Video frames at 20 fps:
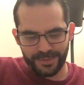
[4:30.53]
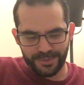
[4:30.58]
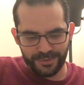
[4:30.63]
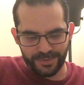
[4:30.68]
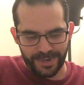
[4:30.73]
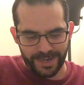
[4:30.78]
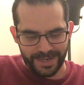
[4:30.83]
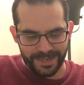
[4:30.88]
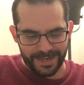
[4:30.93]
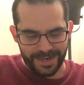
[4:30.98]

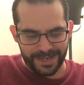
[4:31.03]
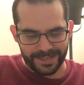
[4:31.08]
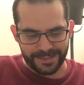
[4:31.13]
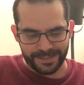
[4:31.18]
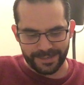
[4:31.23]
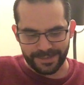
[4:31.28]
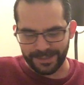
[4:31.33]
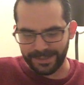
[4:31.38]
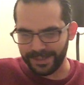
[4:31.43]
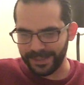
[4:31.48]
Trying not
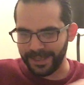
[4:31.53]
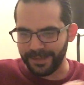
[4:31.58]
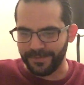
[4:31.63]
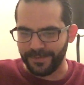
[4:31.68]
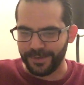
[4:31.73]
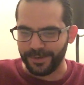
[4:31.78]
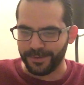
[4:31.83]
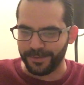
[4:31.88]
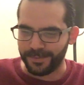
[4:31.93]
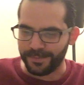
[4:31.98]
to leave
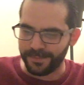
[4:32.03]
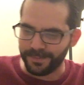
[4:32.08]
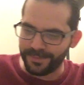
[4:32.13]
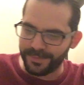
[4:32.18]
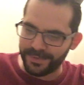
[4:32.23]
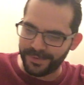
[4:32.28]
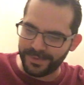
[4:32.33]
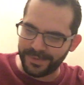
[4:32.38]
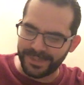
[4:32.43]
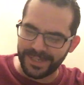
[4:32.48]
you
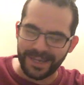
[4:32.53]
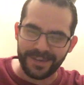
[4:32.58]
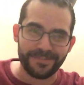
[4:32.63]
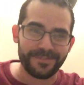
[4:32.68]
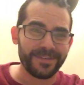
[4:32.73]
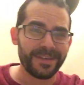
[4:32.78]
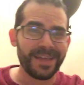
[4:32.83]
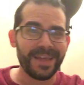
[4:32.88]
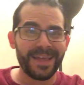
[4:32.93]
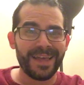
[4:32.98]

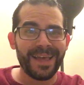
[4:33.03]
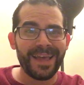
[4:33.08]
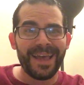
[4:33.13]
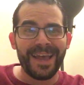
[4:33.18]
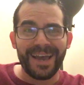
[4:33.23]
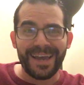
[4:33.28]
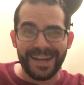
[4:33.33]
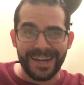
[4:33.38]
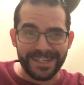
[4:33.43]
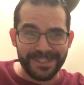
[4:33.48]
deaf.
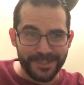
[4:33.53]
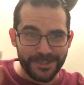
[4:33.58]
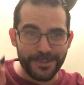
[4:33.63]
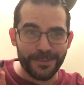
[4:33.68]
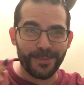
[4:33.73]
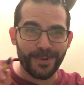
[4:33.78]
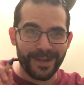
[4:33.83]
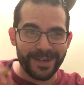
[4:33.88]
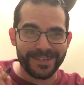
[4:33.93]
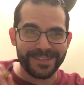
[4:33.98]
And I do
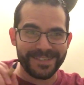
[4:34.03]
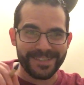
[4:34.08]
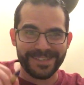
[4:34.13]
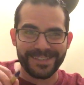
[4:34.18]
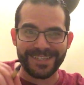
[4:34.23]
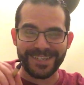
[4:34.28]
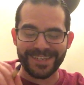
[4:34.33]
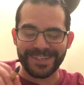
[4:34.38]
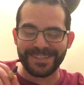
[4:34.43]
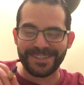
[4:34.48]
want to
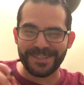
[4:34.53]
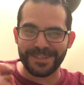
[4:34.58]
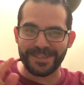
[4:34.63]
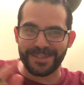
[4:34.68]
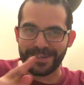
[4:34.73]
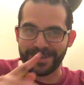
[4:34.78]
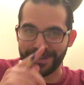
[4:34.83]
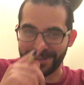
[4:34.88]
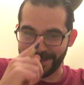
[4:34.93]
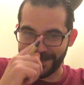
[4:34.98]
stick to
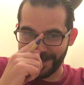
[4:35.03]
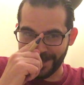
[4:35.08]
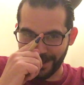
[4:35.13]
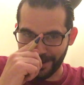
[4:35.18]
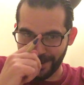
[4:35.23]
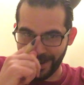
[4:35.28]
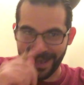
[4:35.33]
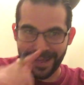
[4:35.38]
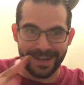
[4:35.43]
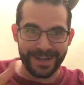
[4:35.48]
the
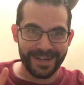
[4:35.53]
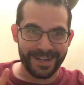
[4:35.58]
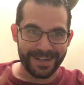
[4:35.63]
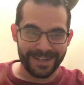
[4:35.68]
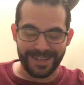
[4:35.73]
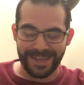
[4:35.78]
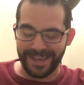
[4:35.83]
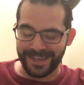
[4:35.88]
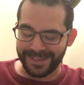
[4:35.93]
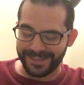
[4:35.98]
no
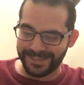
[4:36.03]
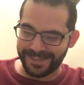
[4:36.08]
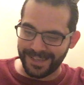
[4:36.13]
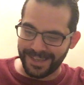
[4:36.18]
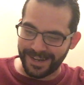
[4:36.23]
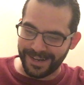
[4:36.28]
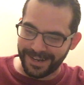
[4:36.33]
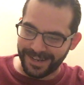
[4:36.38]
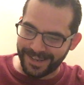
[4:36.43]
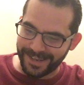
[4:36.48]
editing
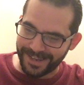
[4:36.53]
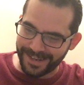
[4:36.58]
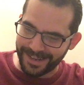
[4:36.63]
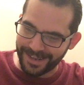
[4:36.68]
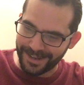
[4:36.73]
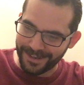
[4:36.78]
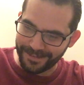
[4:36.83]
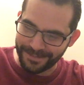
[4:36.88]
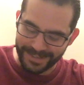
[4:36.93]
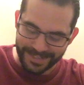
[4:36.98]
aesthetic
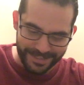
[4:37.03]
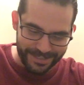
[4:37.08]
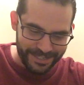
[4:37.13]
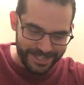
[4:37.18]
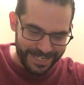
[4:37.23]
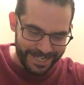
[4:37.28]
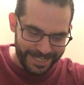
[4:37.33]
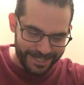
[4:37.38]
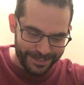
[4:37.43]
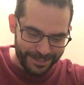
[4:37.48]
of this
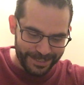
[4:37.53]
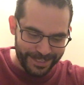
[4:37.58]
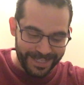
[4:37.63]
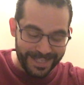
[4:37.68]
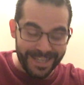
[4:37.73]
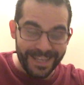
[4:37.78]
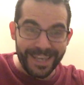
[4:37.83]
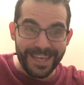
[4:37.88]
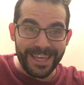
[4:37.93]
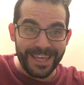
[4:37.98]
channel,
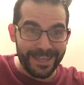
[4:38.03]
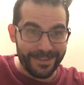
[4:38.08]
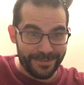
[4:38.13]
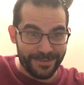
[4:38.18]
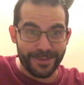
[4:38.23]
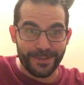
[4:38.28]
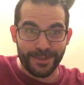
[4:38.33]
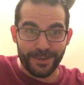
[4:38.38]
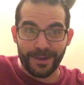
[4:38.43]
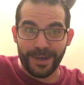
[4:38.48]

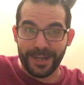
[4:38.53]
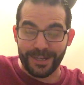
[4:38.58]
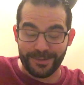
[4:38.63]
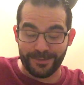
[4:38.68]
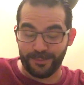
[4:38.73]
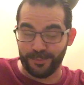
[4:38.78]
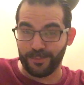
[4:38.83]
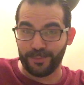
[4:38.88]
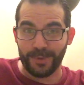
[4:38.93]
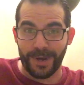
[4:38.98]
even though I
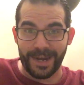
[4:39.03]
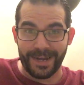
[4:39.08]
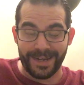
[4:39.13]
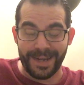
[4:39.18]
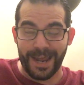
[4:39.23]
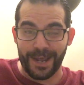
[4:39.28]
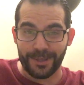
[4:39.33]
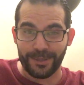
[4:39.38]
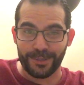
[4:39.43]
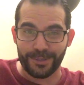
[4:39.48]
right
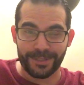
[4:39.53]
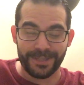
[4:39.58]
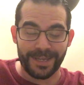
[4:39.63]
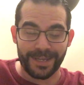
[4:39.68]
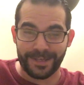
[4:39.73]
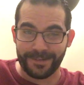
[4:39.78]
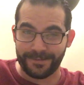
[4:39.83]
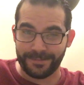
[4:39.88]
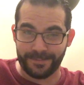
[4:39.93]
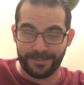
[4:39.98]
now look
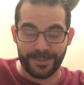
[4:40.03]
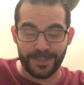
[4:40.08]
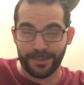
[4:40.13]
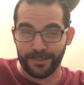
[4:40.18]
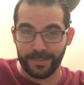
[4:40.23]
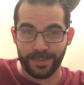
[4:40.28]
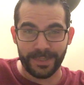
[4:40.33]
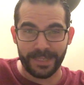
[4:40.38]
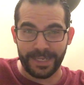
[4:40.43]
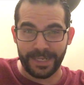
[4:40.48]
like a
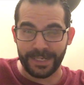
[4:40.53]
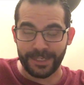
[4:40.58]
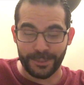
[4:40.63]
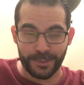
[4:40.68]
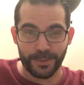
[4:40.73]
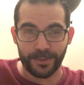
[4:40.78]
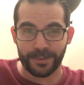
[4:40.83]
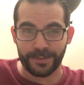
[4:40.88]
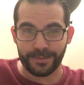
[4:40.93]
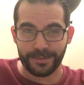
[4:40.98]
complete and
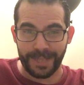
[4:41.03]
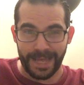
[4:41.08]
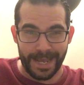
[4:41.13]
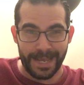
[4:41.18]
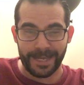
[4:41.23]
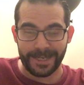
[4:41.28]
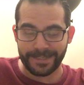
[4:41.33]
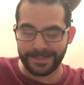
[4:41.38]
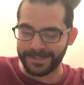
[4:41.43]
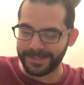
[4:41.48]
total
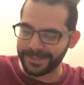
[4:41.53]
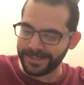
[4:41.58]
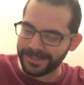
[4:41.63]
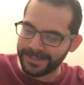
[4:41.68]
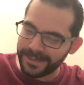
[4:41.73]
ass.